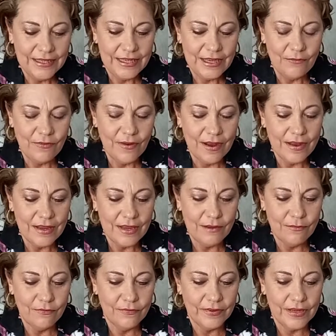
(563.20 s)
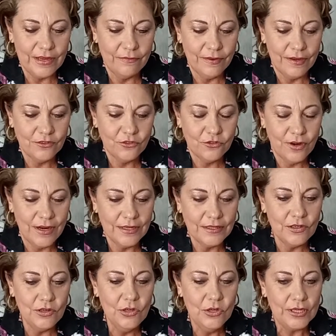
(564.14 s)
If I try
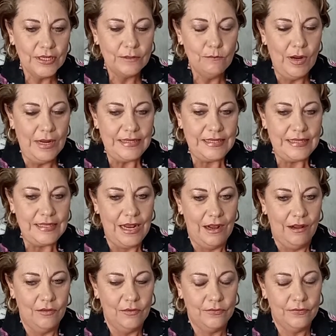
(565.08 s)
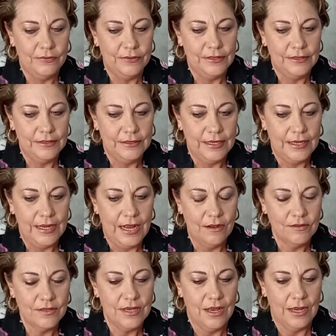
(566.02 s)
to look at myself
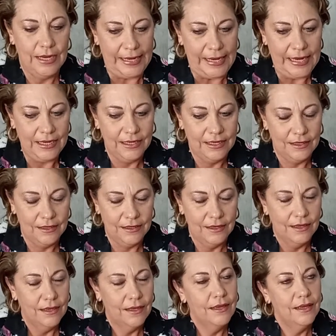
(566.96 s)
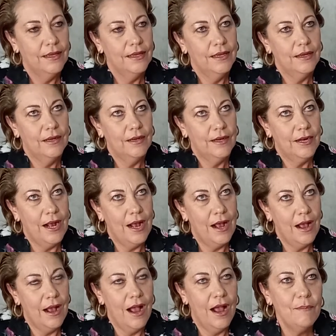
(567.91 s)
outside in,
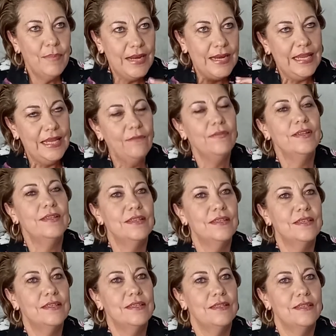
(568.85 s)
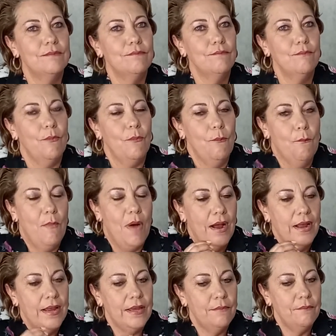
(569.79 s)
I believe it's
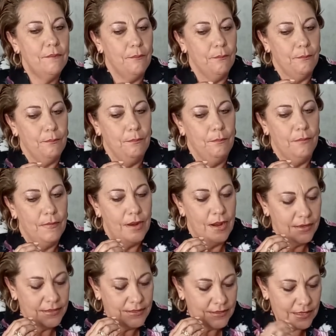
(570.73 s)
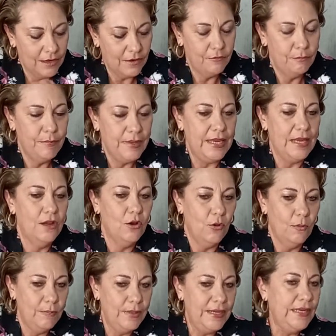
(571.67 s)
myself being
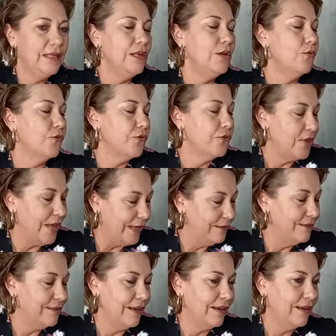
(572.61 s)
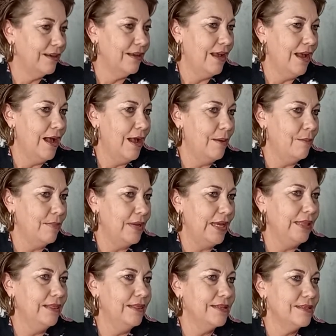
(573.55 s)
completely authentic,
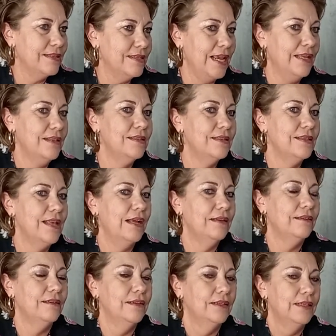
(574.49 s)
in the sense that